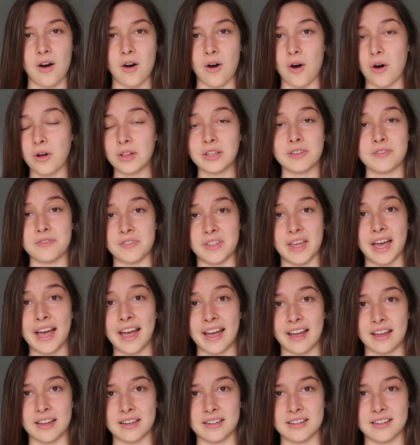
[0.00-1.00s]
all of
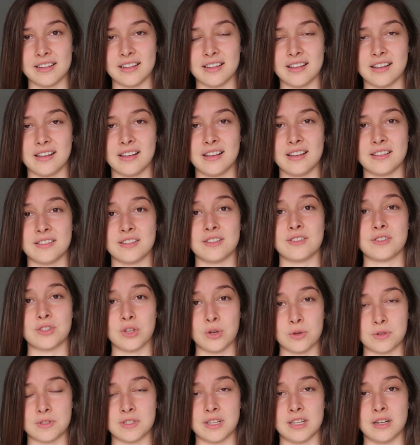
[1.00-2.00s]
that is
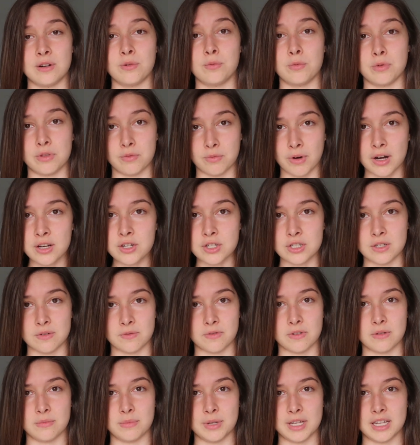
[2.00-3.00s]
associated with Russian
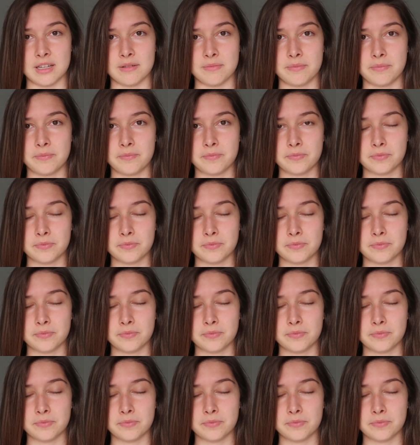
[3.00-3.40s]
for me.